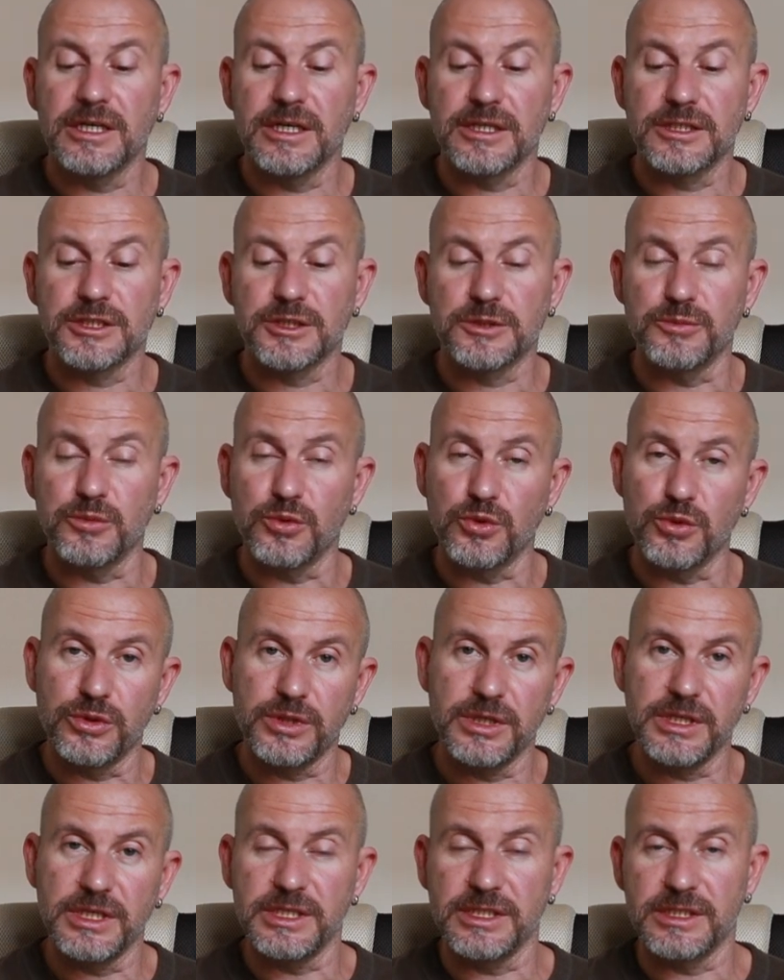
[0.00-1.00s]
smooth.
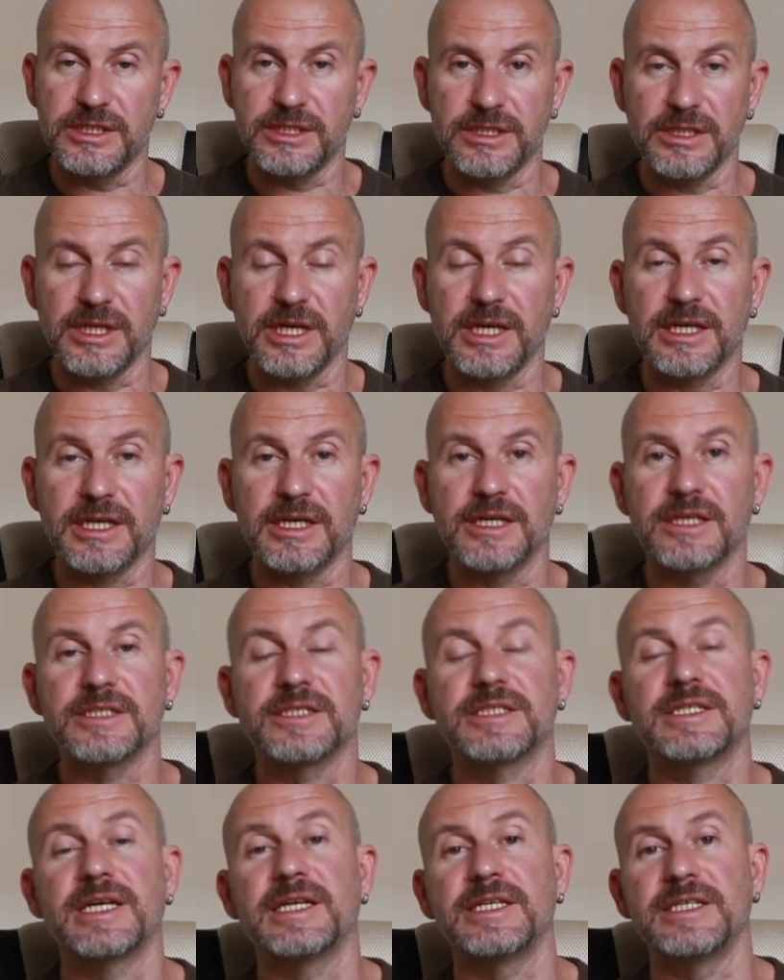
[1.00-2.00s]
It's like a
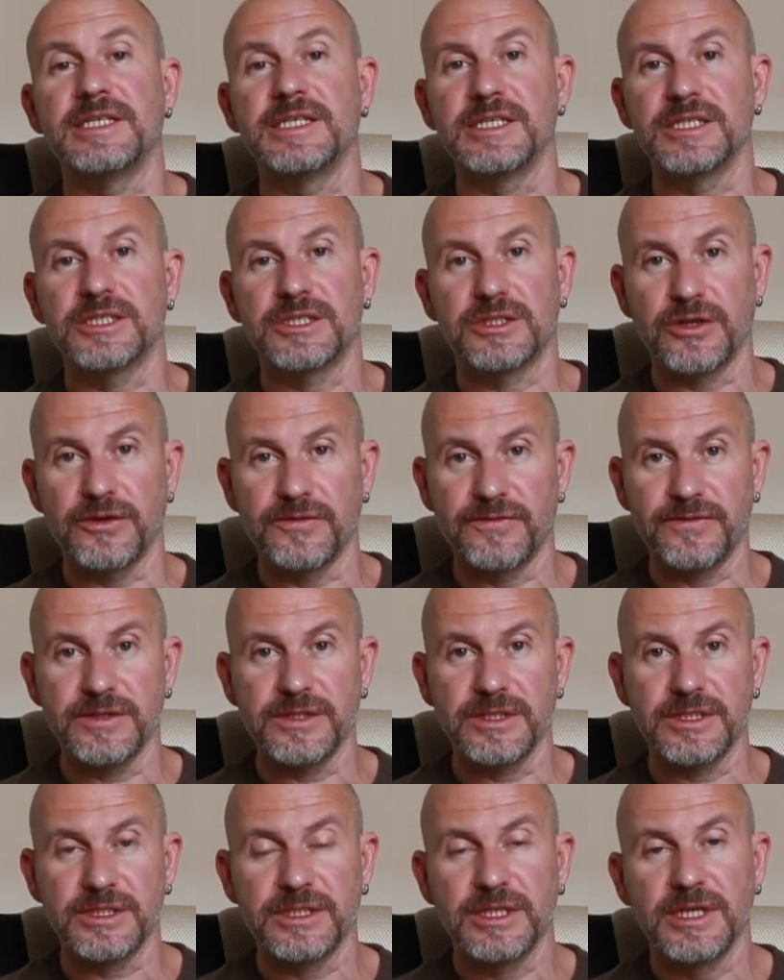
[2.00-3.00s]
sandy
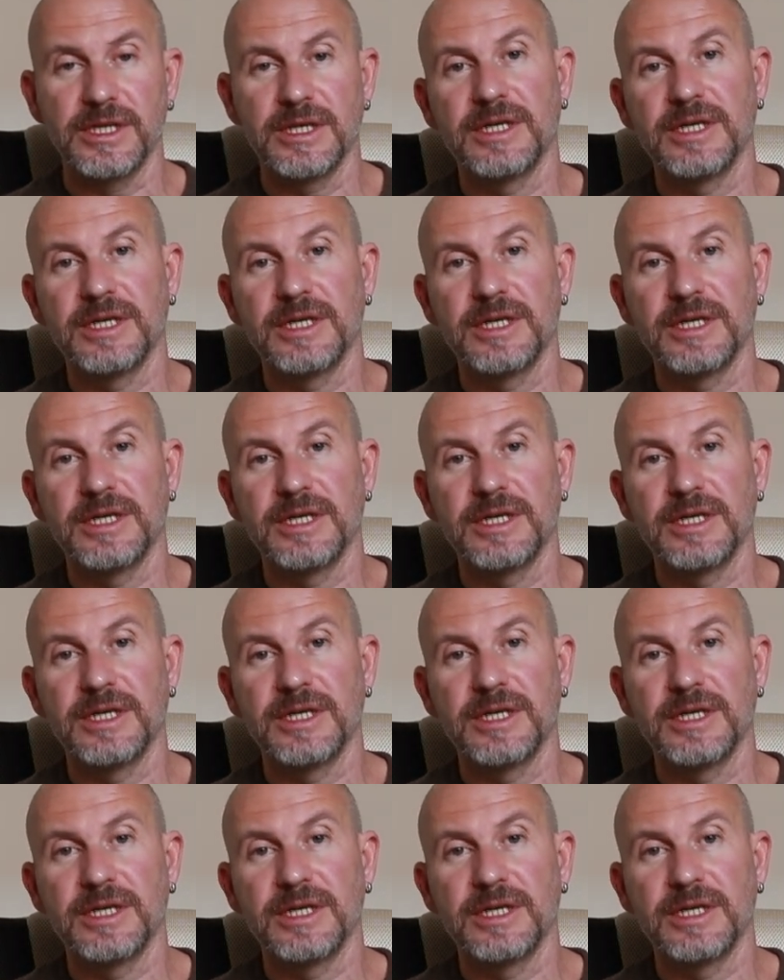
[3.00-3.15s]
surface.